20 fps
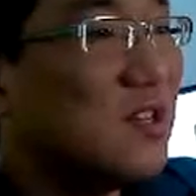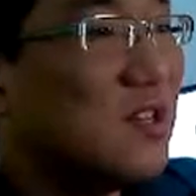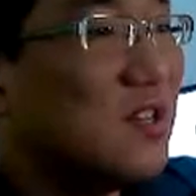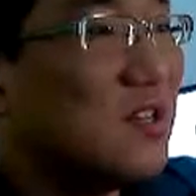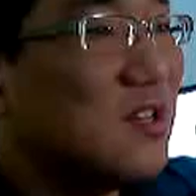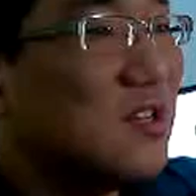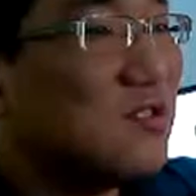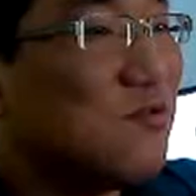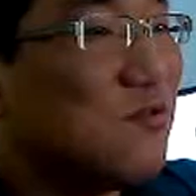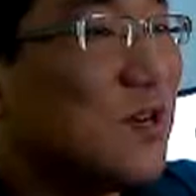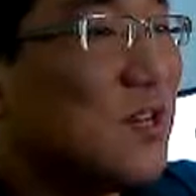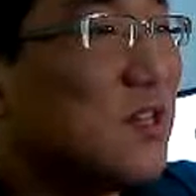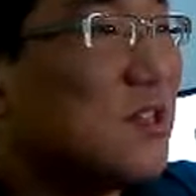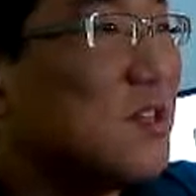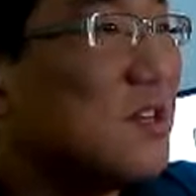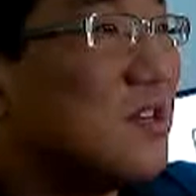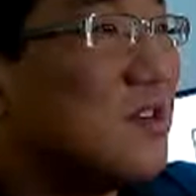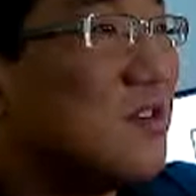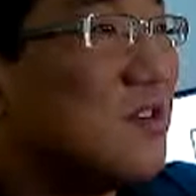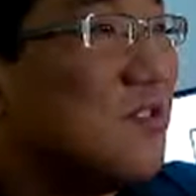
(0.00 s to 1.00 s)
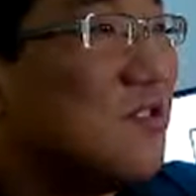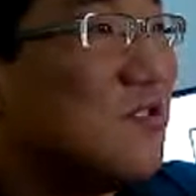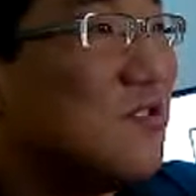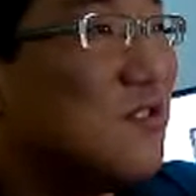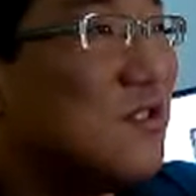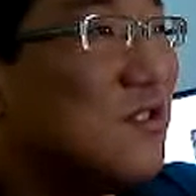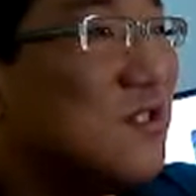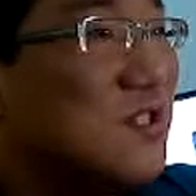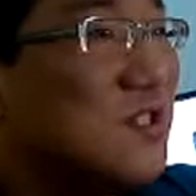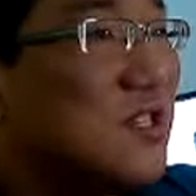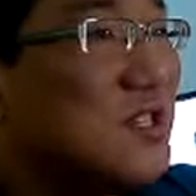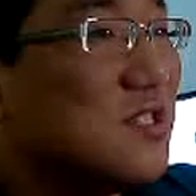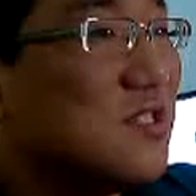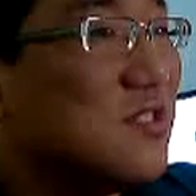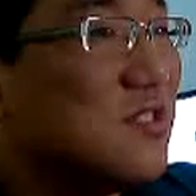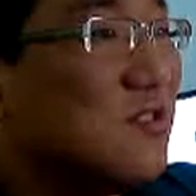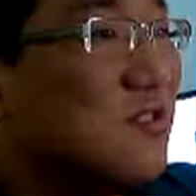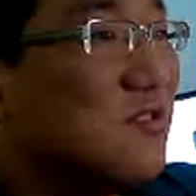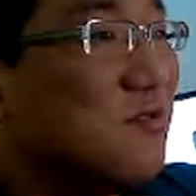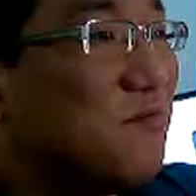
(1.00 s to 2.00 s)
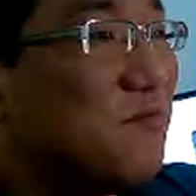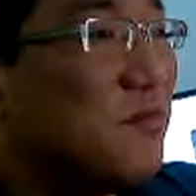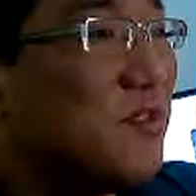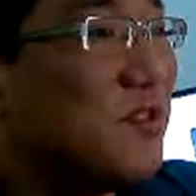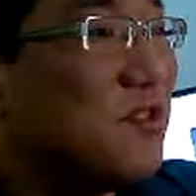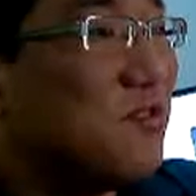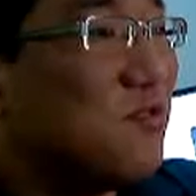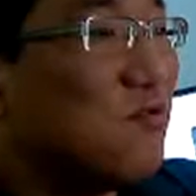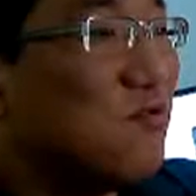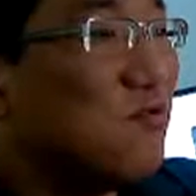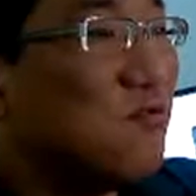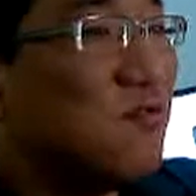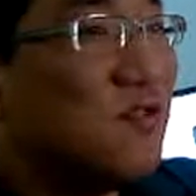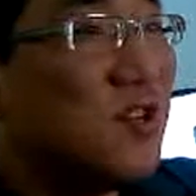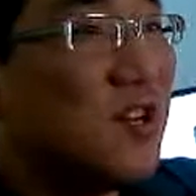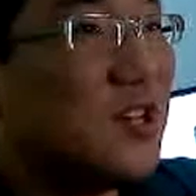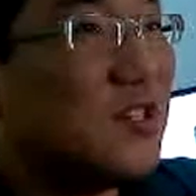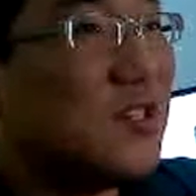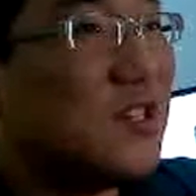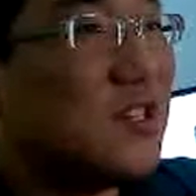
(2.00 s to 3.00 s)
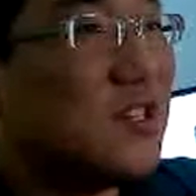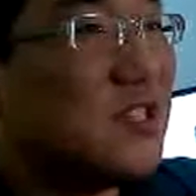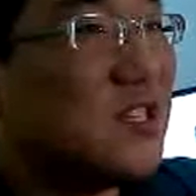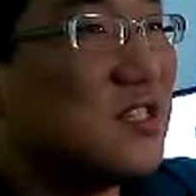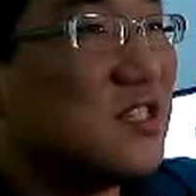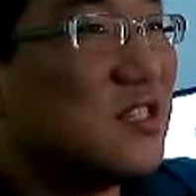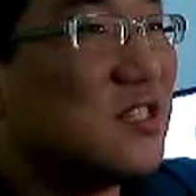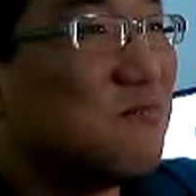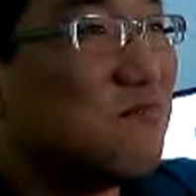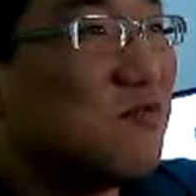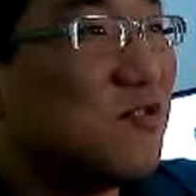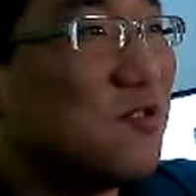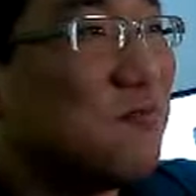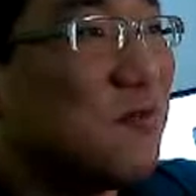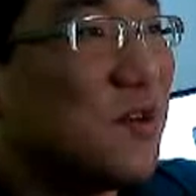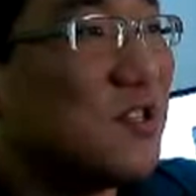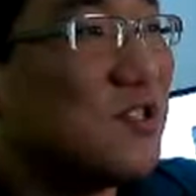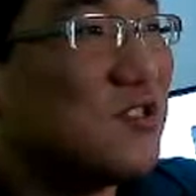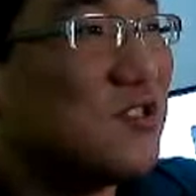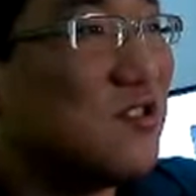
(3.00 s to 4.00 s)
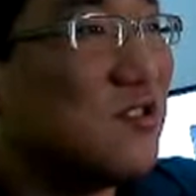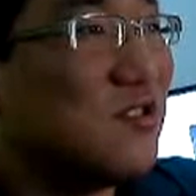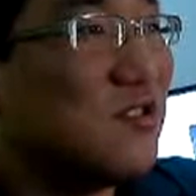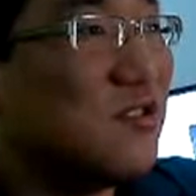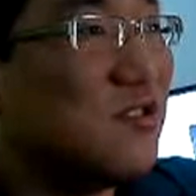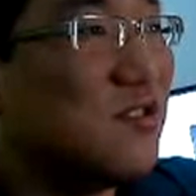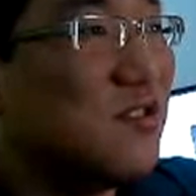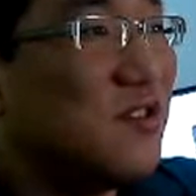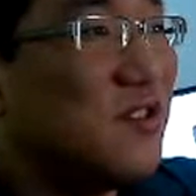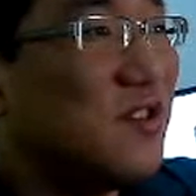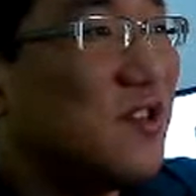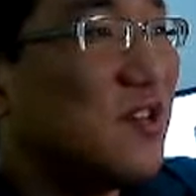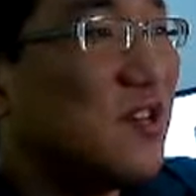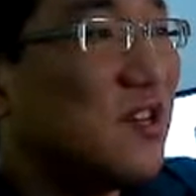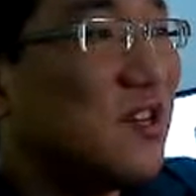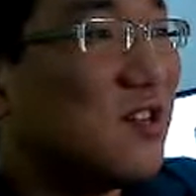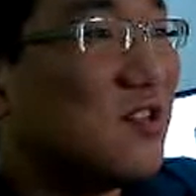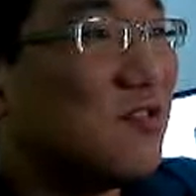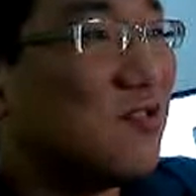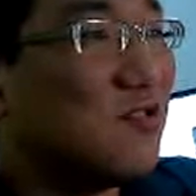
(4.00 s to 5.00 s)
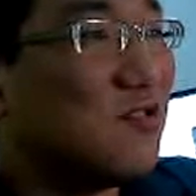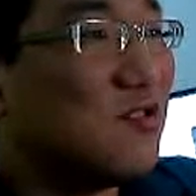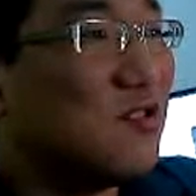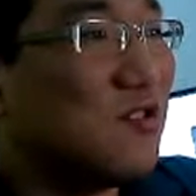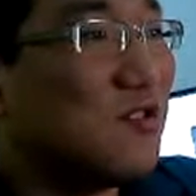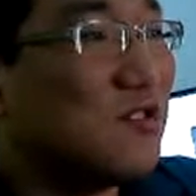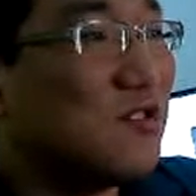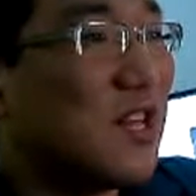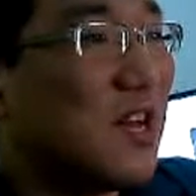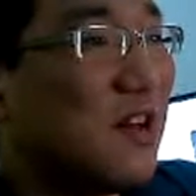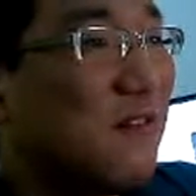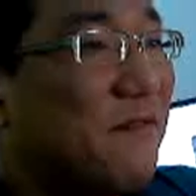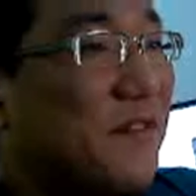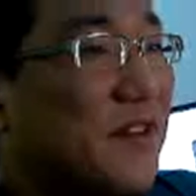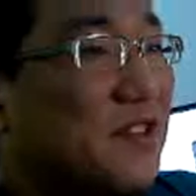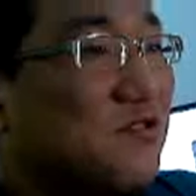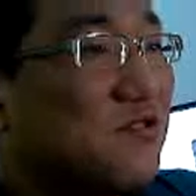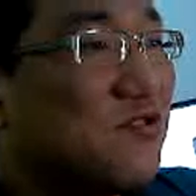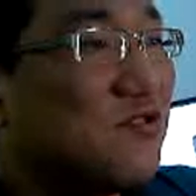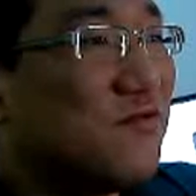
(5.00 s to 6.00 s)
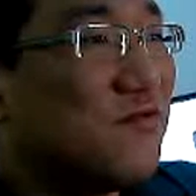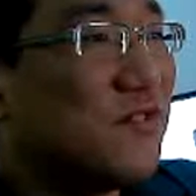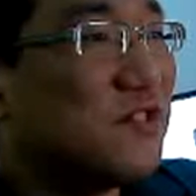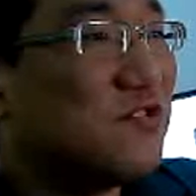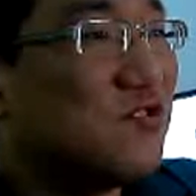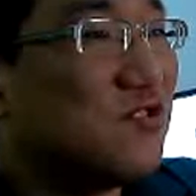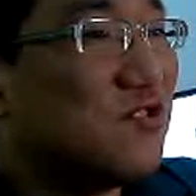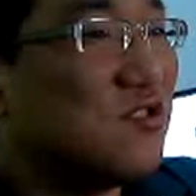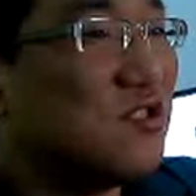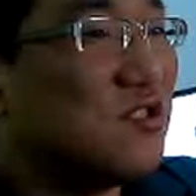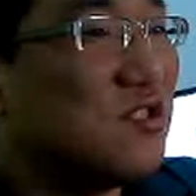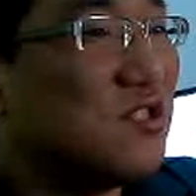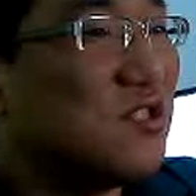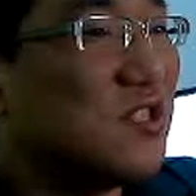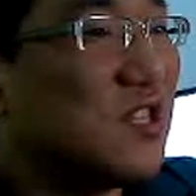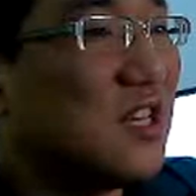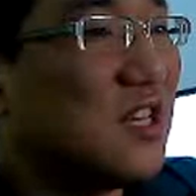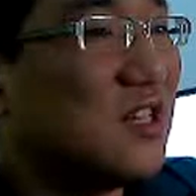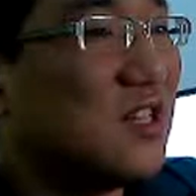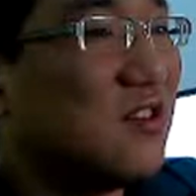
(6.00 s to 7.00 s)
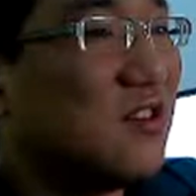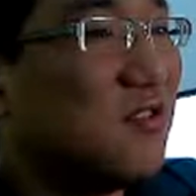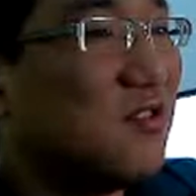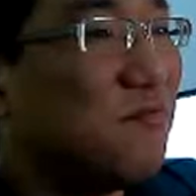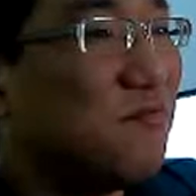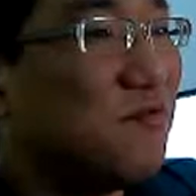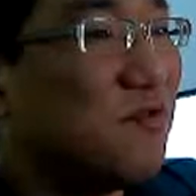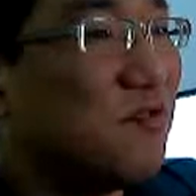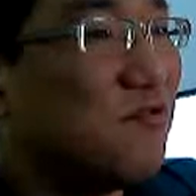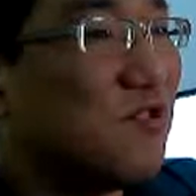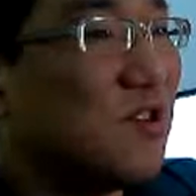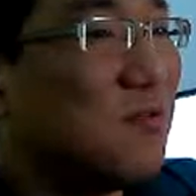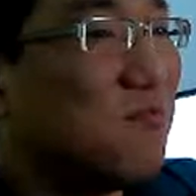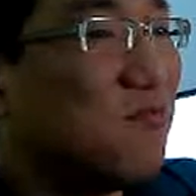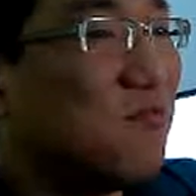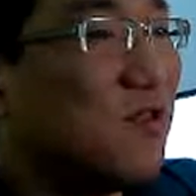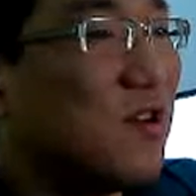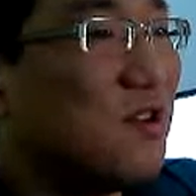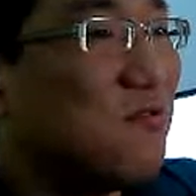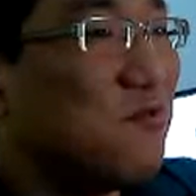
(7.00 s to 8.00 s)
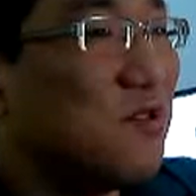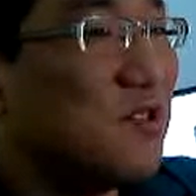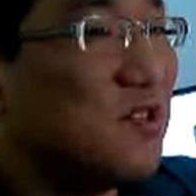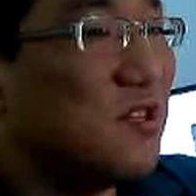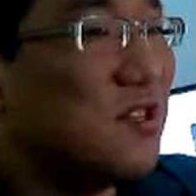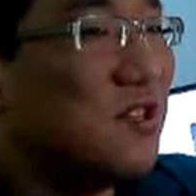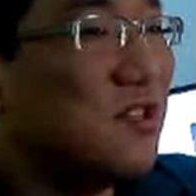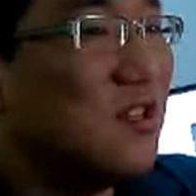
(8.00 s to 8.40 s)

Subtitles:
So I think in this video, and then this is pretty much the the top features that you can play with it.